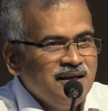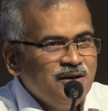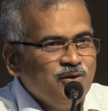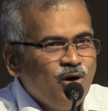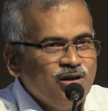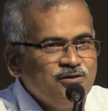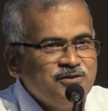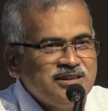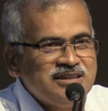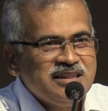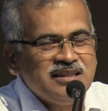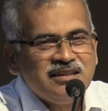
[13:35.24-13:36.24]
all of
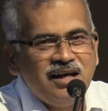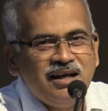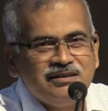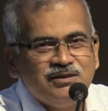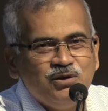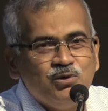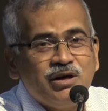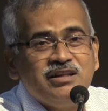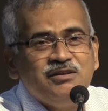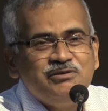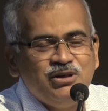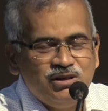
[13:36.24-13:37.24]
us say that, or
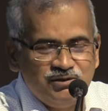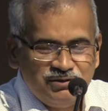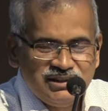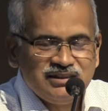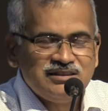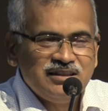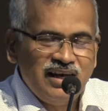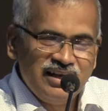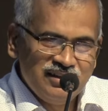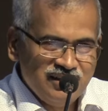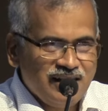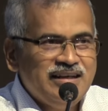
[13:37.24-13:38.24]
rather we all of us,
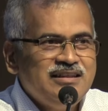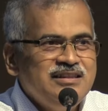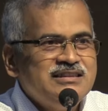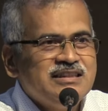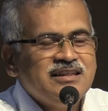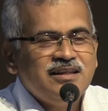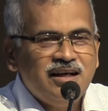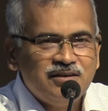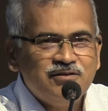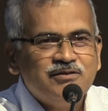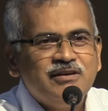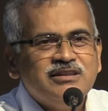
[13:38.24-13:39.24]
and rightly say
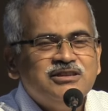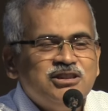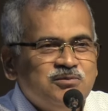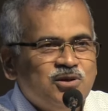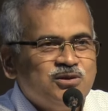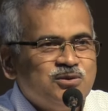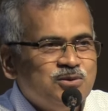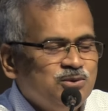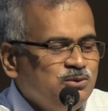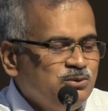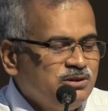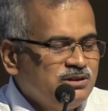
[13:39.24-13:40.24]
that Francis Mount
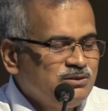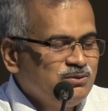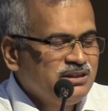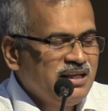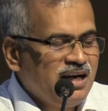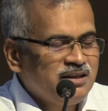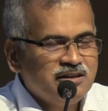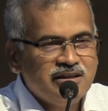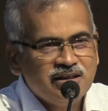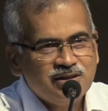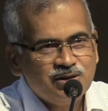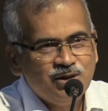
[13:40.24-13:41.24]
Cruz was the
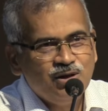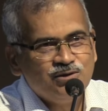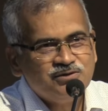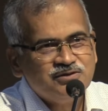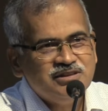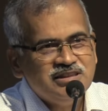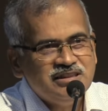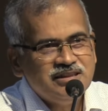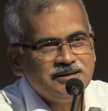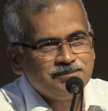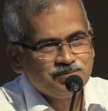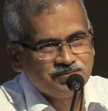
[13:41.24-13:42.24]
architect of the